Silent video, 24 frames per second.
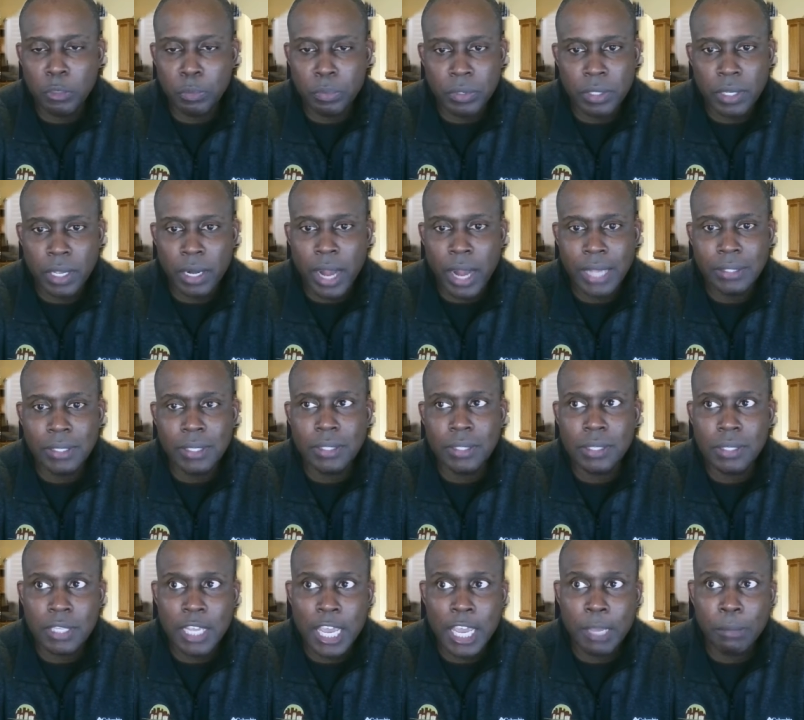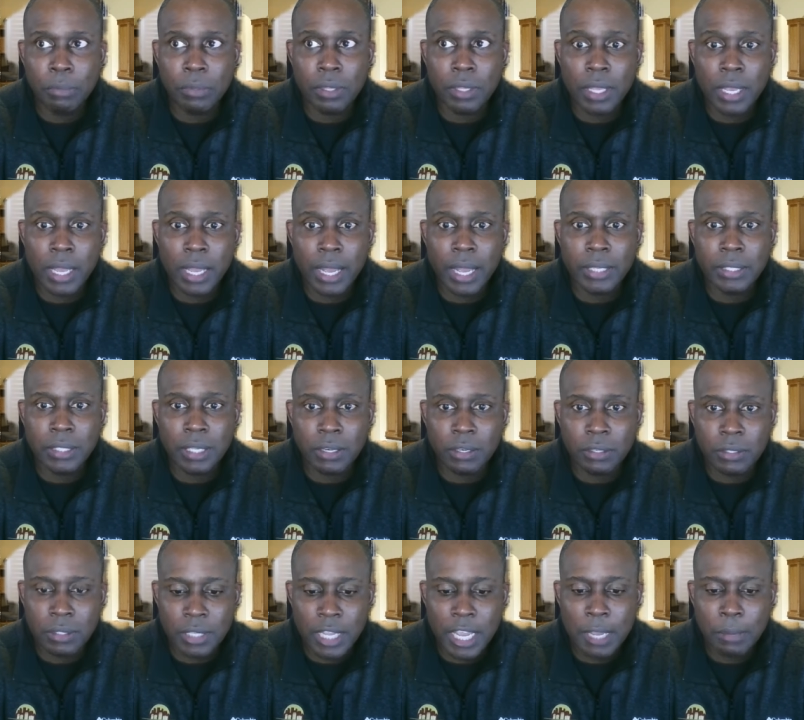percent I said the same thing. I said the
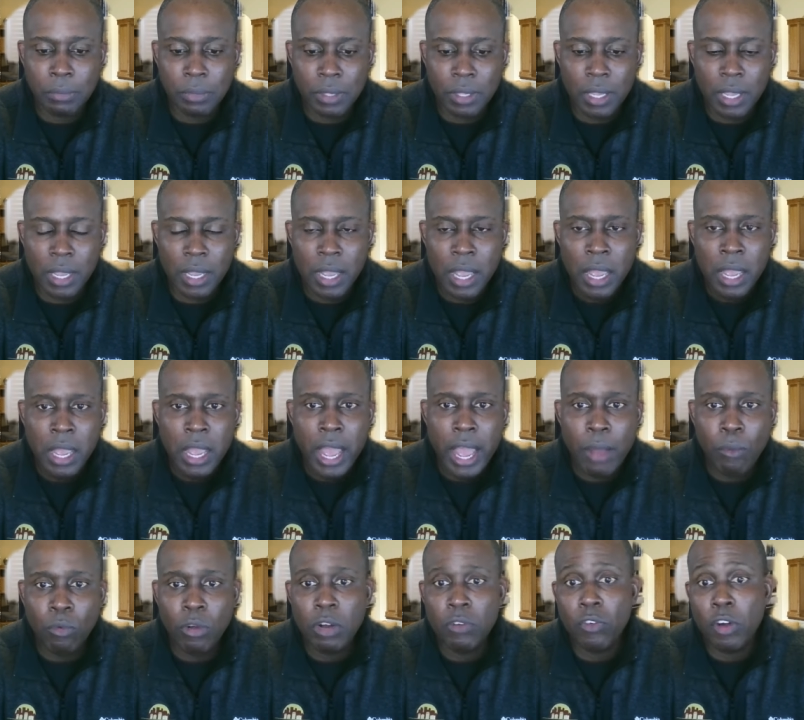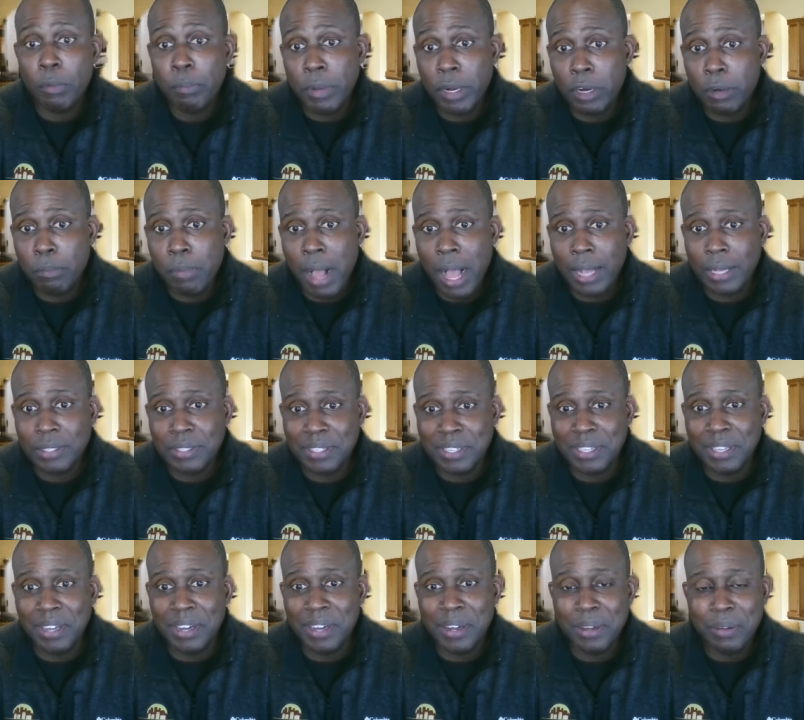same thing at one of our BiggerPockets
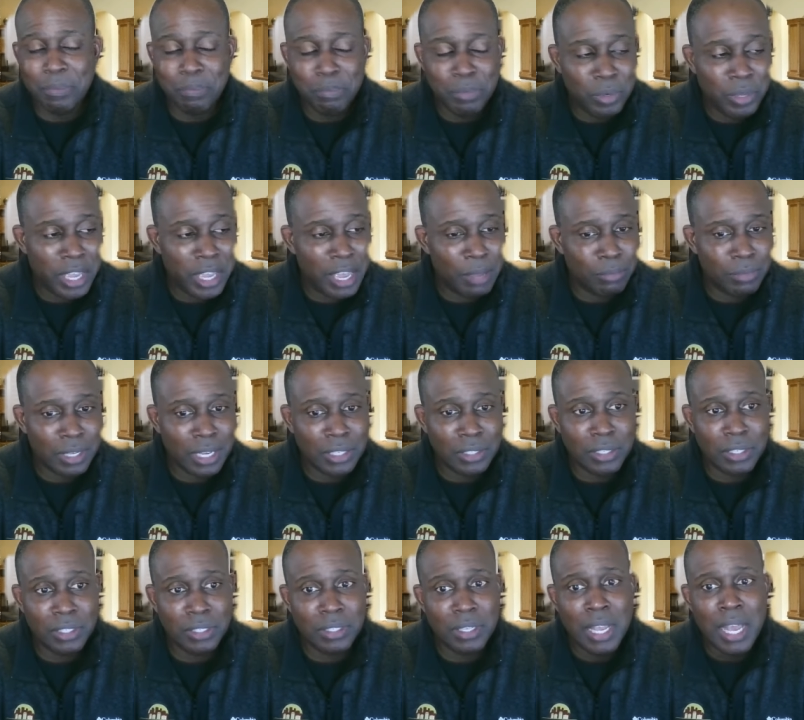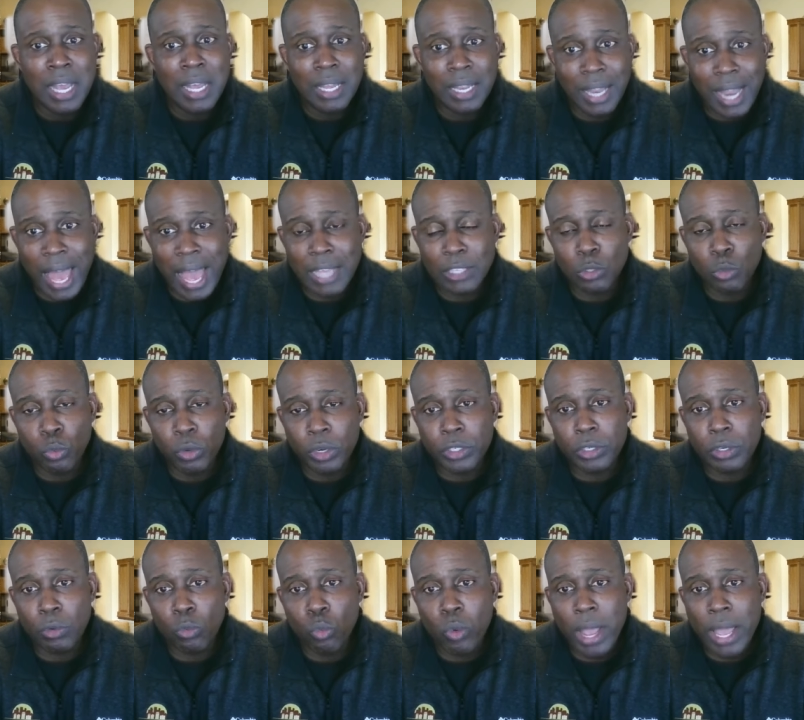uh, camp sessions last
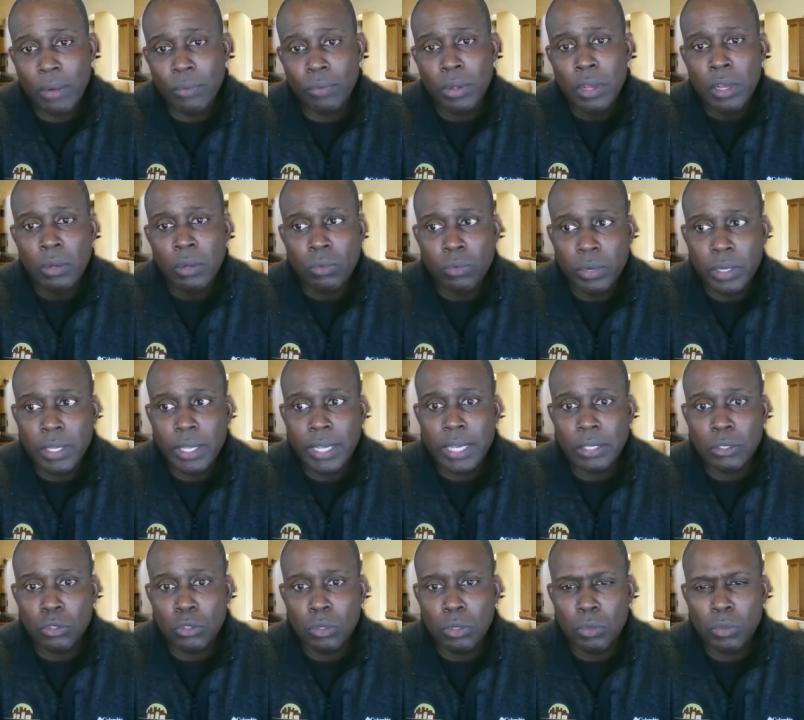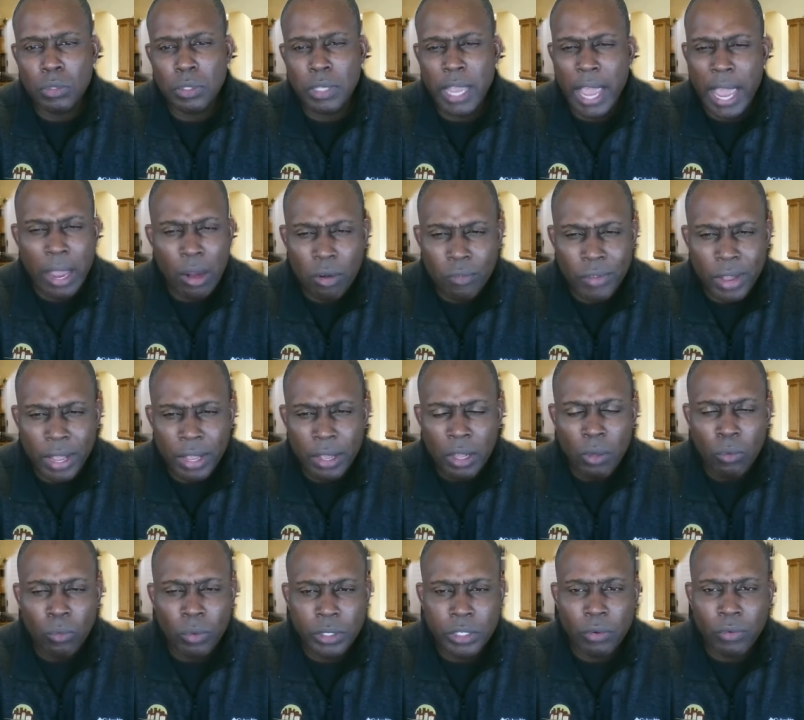winter when really a student was saying, "Hey, Hervé,
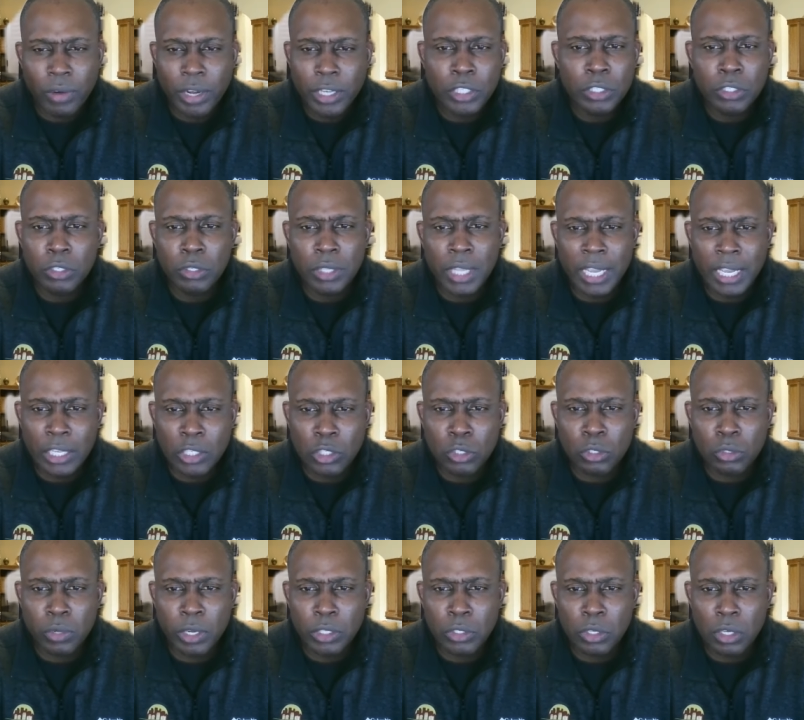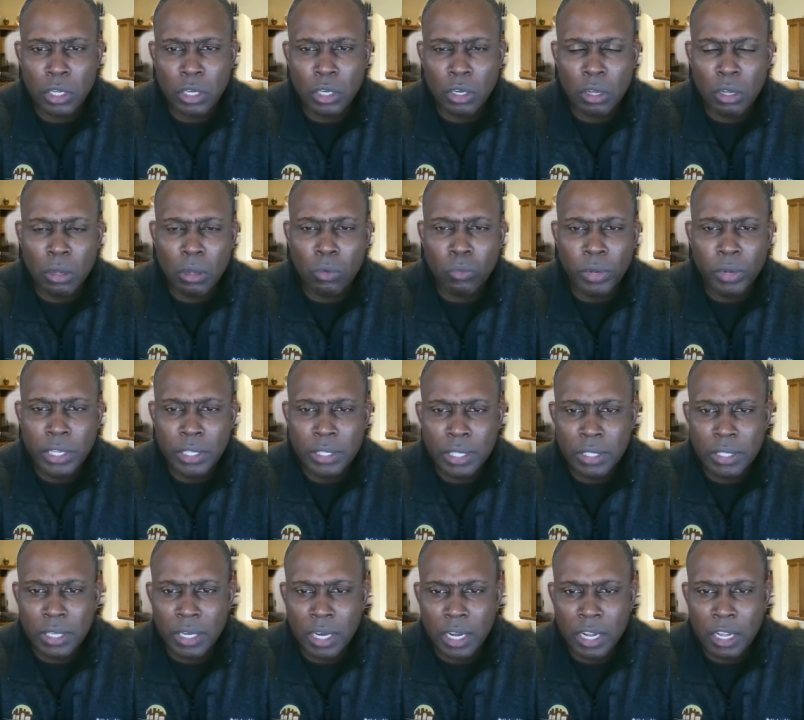what direction do you think interest rates are going to go? When do you think
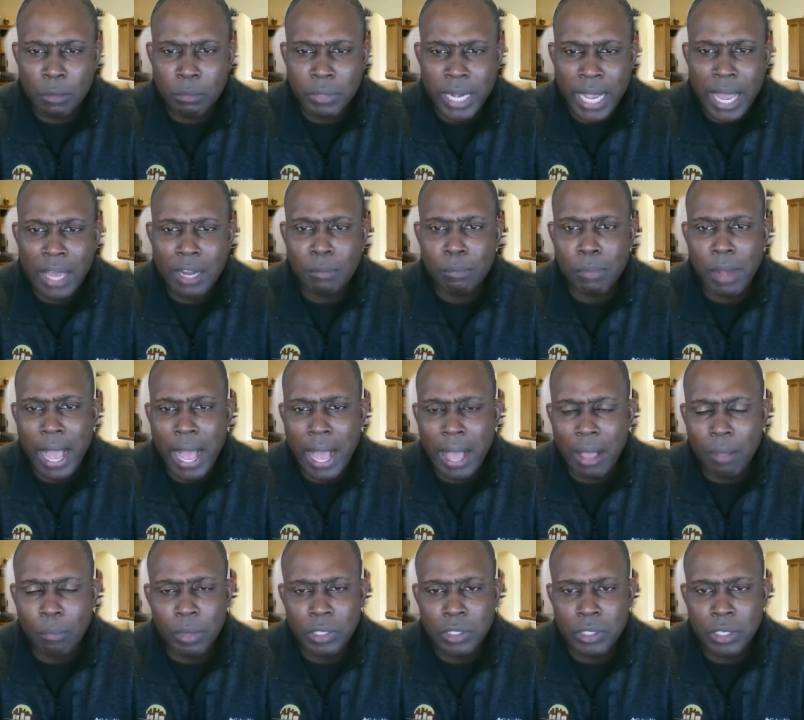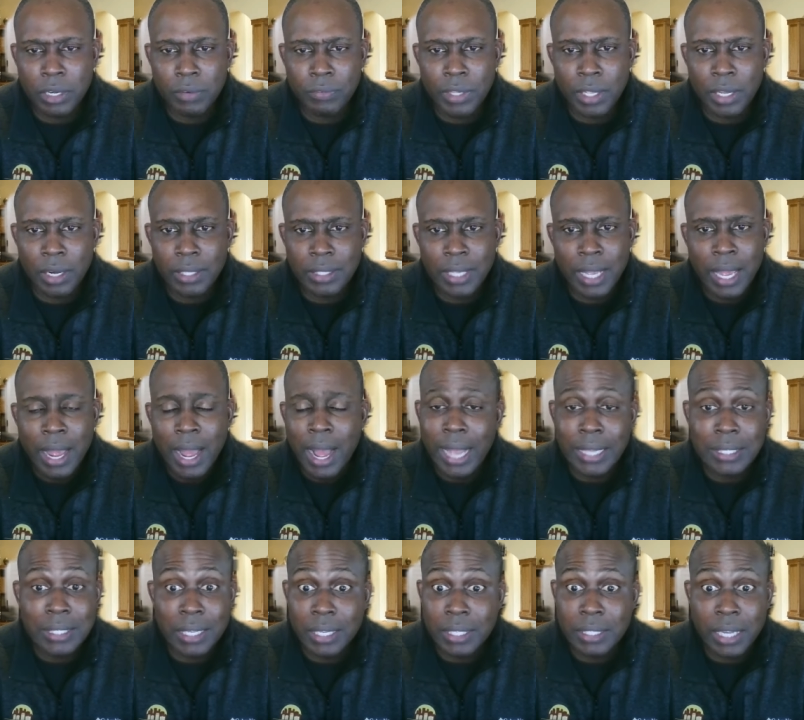they're going to come down? And by how much and everything like that?" I
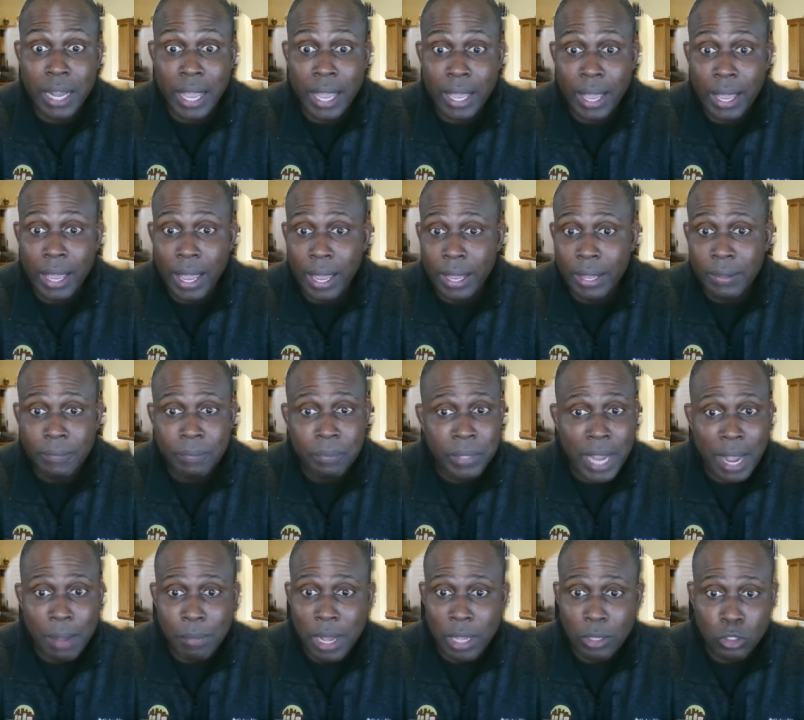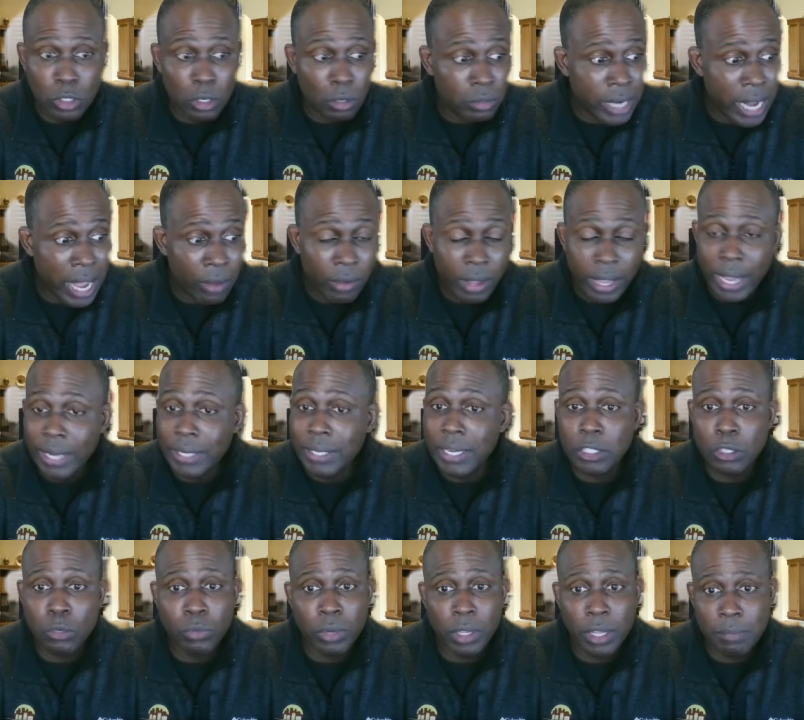said, "Listen, hey, hey, hey, time out, slow down. It
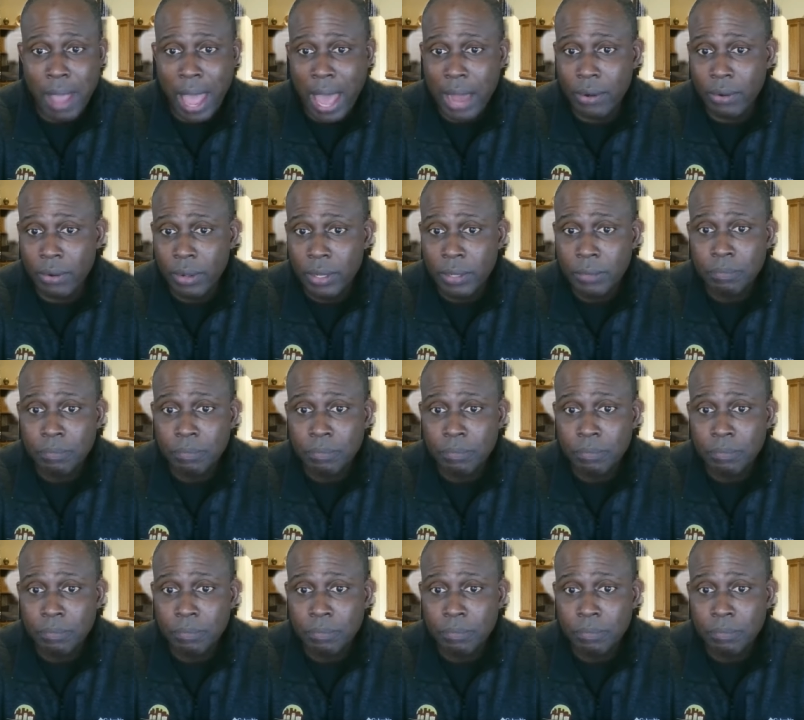doesn't really matter.